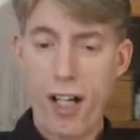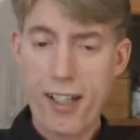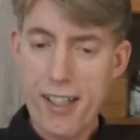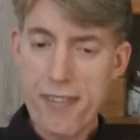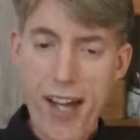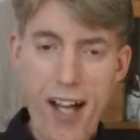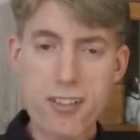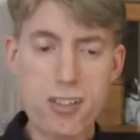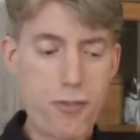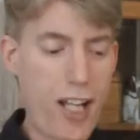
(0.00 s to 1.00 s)
in the
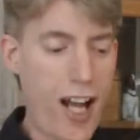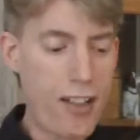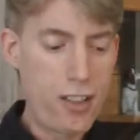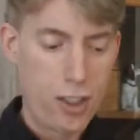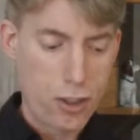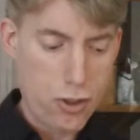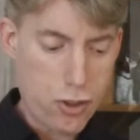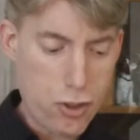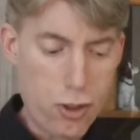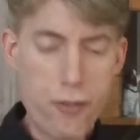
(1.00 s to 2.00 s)
house of God,
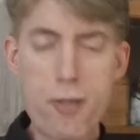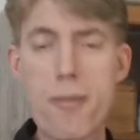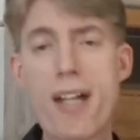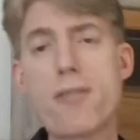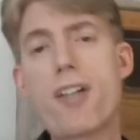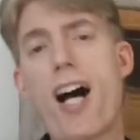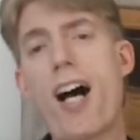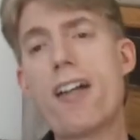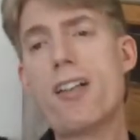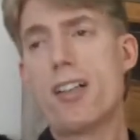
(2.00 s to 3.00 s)
serving men of
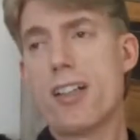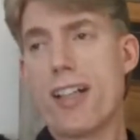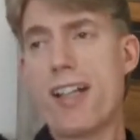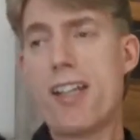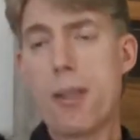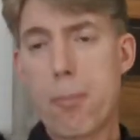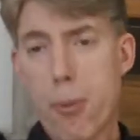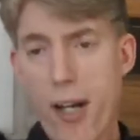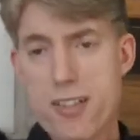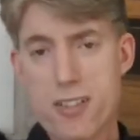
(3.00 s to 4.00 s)
God, in the
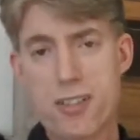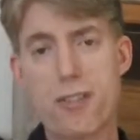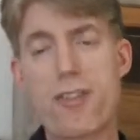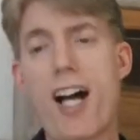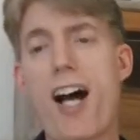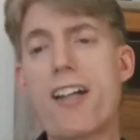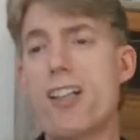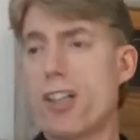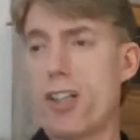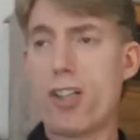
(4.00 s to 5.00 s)
presence of God.
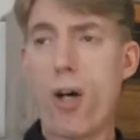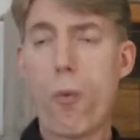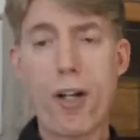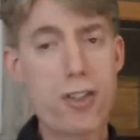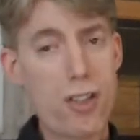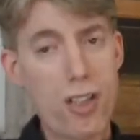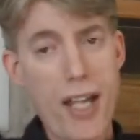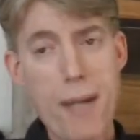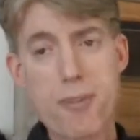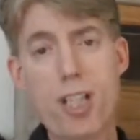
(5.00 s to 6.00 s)
You don't want your
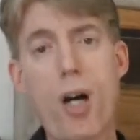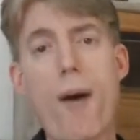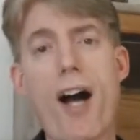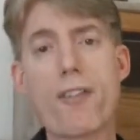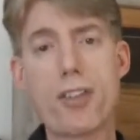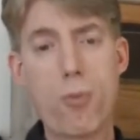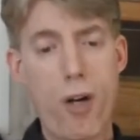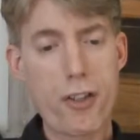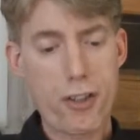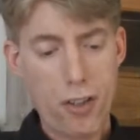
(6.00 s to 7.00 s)
lamp to go out. You
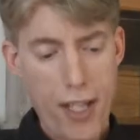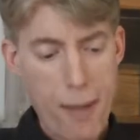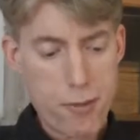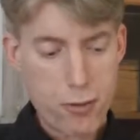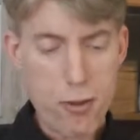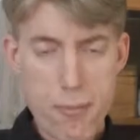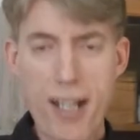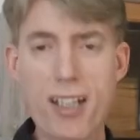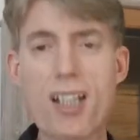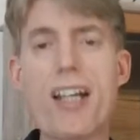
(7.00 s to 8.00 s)
want your lamp to
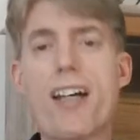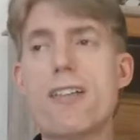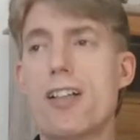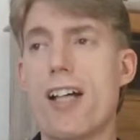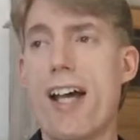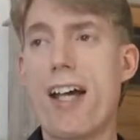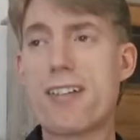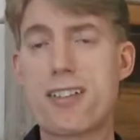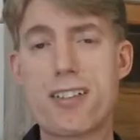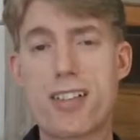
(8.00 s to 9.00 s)
remain lit.
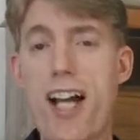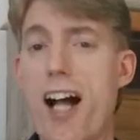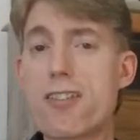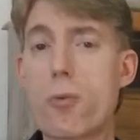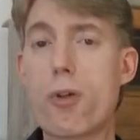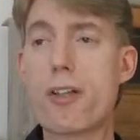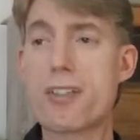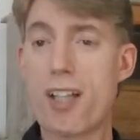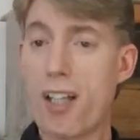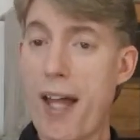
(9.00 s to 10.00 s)
And since God's word
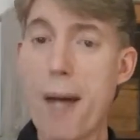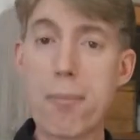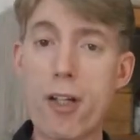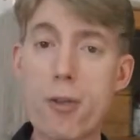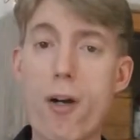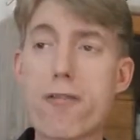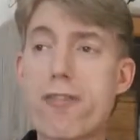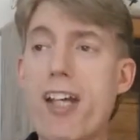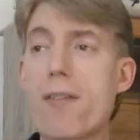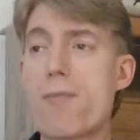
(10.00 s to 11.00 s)
is a lamp unto our
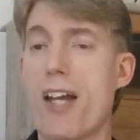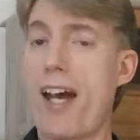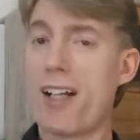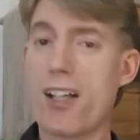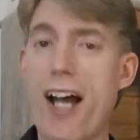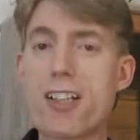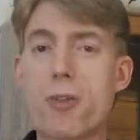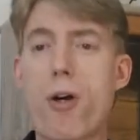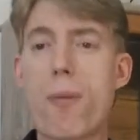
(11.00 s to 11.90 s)
feet and a light to our